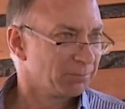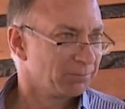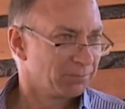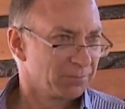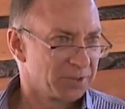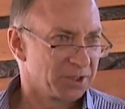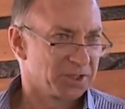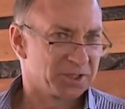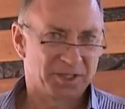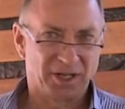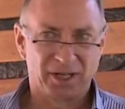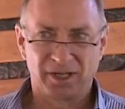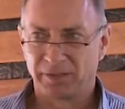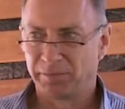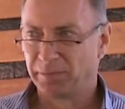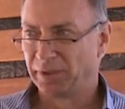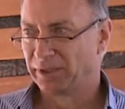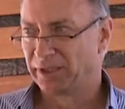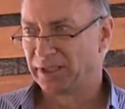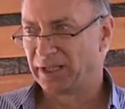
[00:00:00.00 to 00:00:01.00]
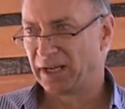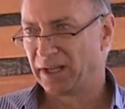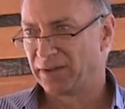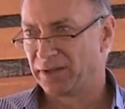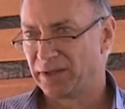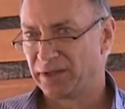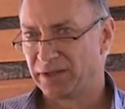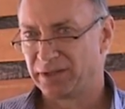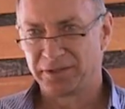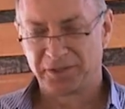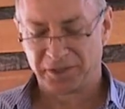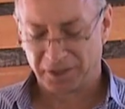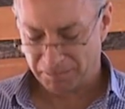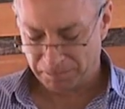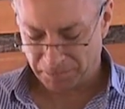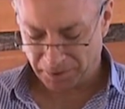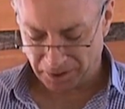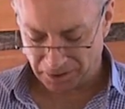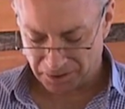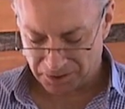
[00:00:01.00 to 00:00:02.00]
sustainability out there that you can
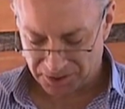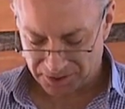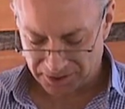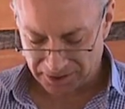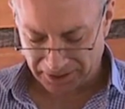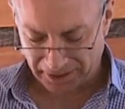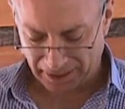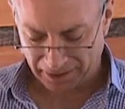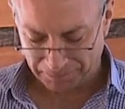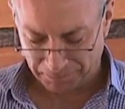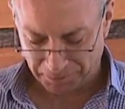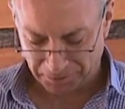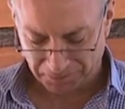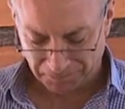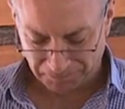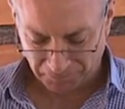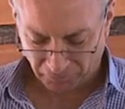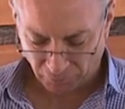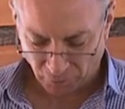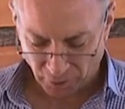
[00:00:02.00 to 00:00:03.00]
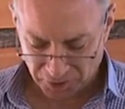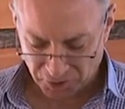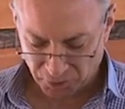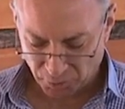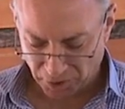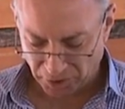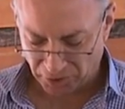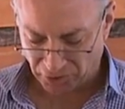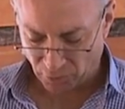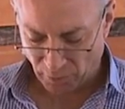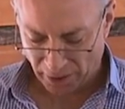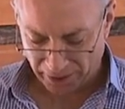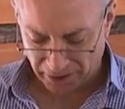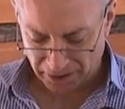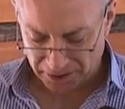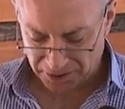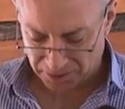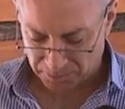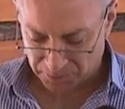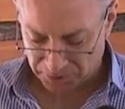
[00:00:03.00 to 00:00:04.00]
poke a stick at, but for what it's worth, the one I
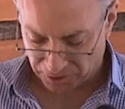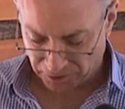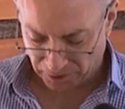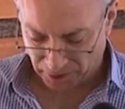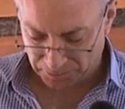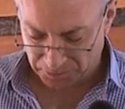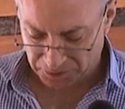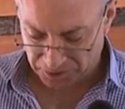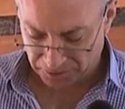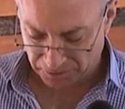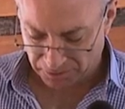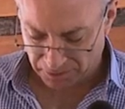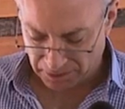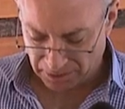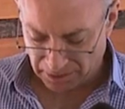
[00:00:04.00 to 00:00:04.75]
subscribe to,